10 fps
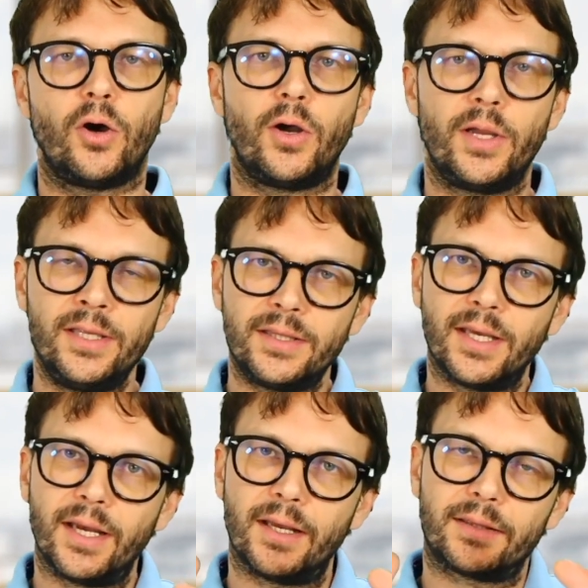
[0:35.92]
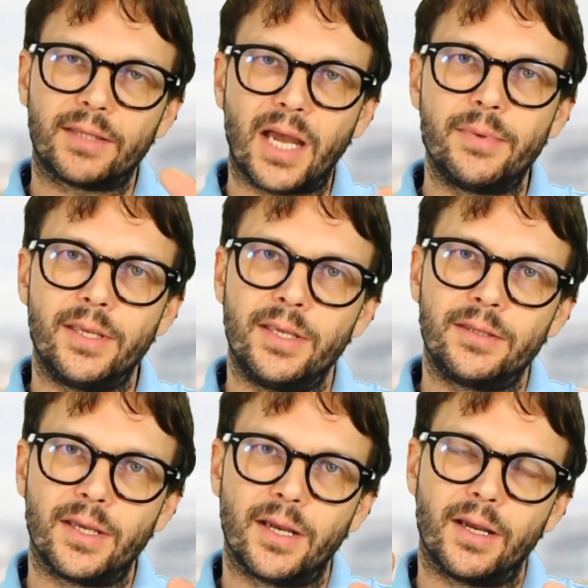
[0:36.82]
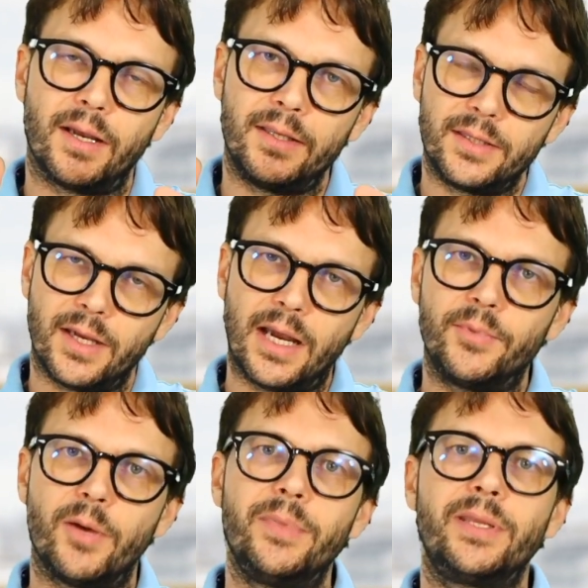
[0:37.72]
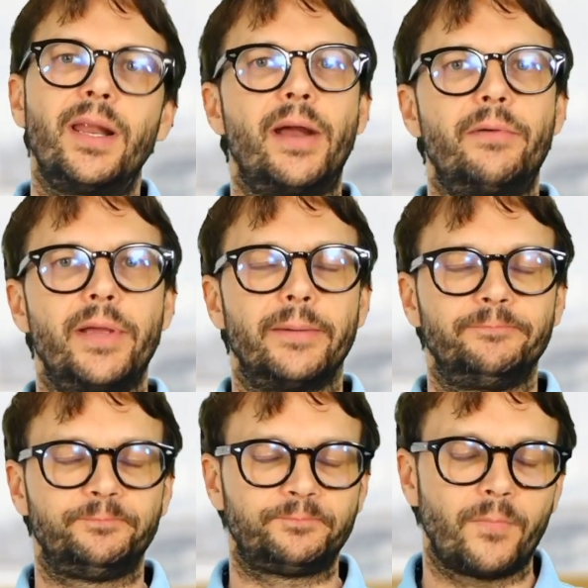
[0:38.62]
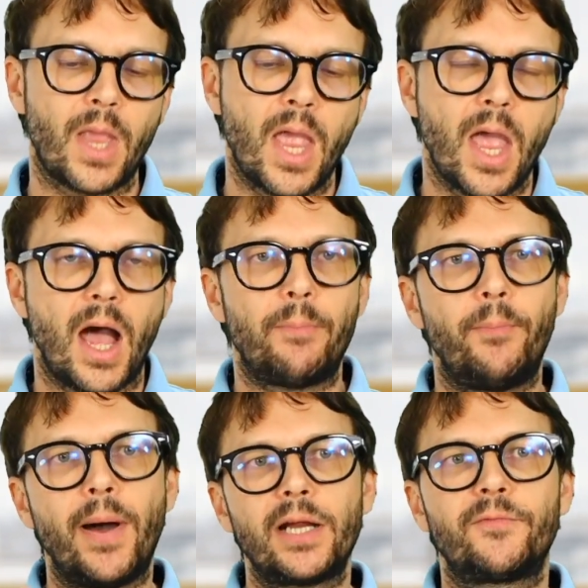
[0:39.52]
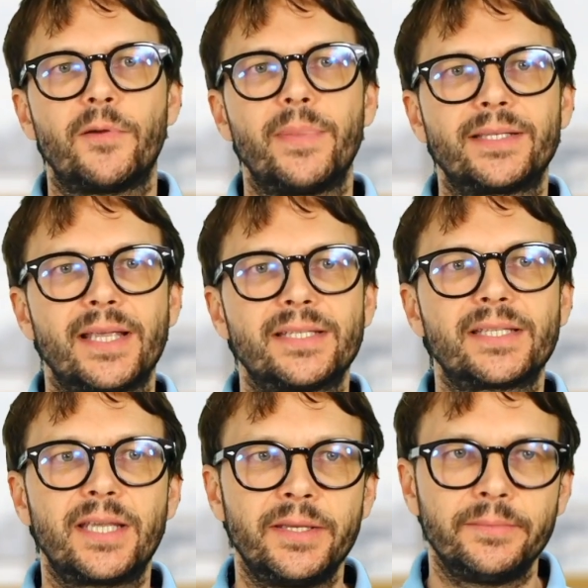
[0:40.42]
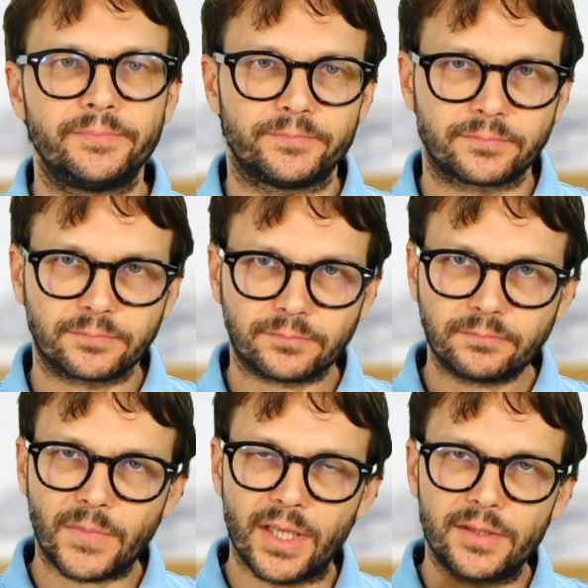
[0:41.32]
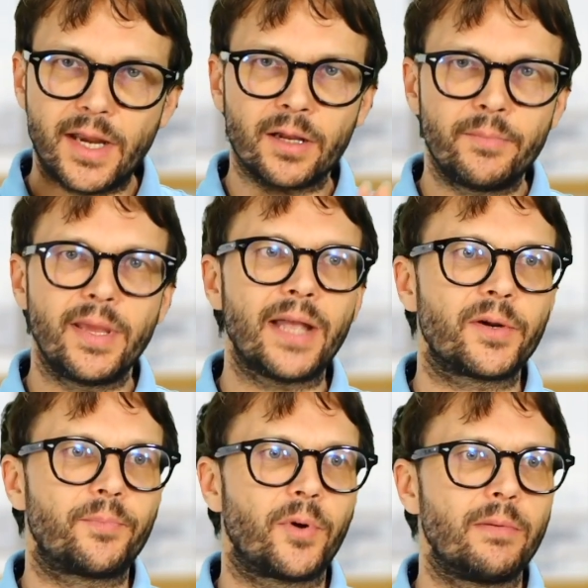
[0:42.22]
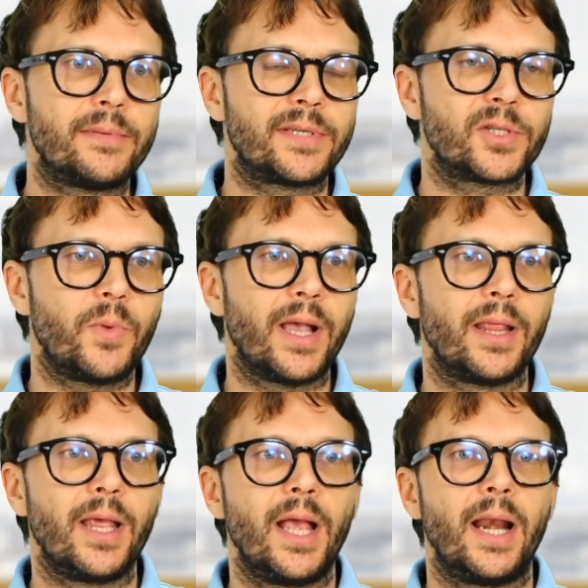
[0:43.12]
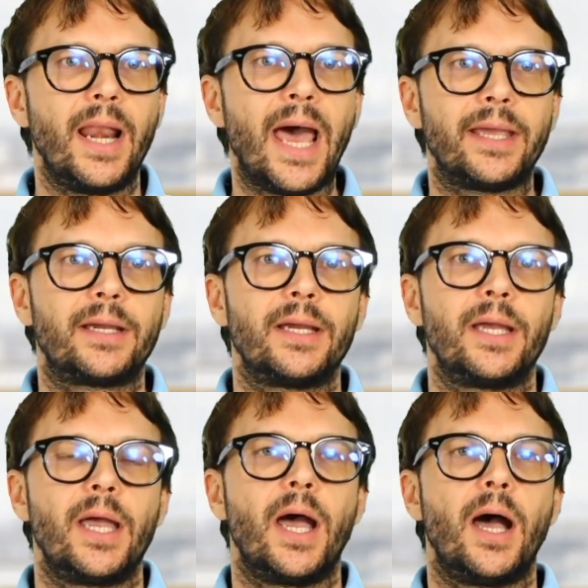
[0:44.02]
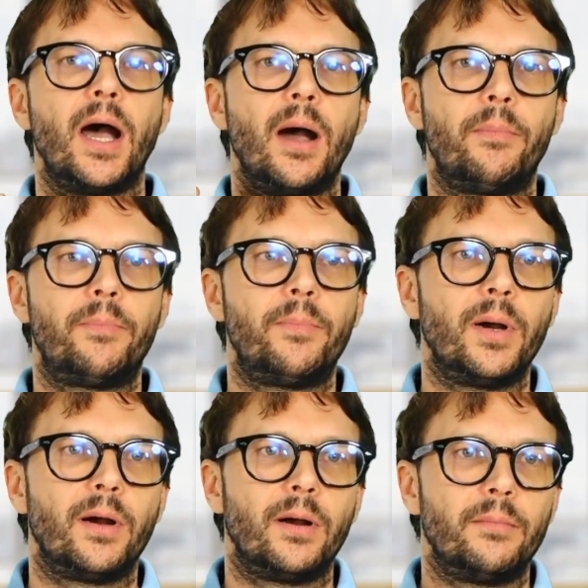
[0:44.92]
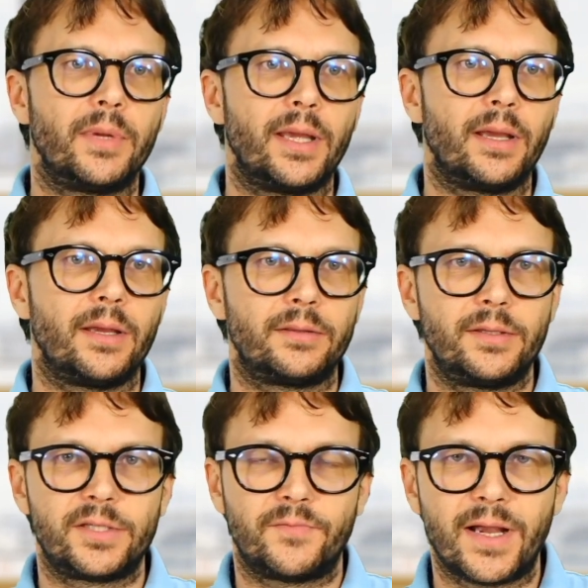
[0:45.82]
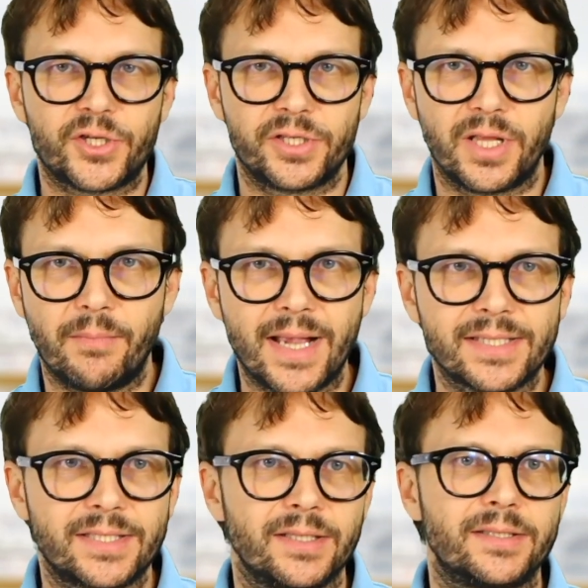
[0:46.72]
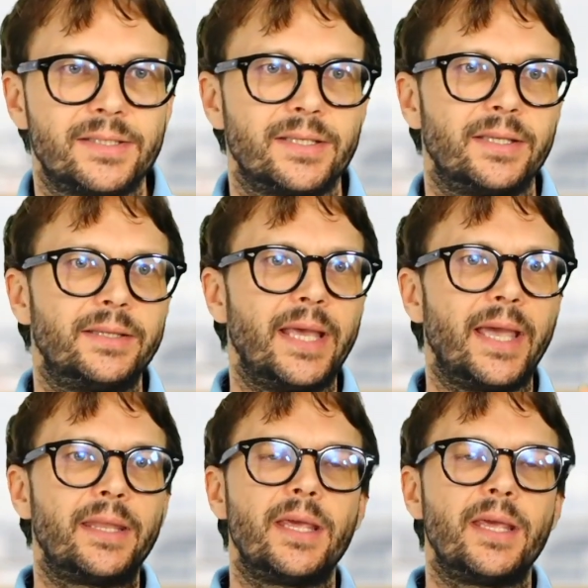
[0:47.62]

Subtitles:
in the tummy, in the abdominal area. Apart from excess skin, there can be other problems as well, like dysfunctional muscles, then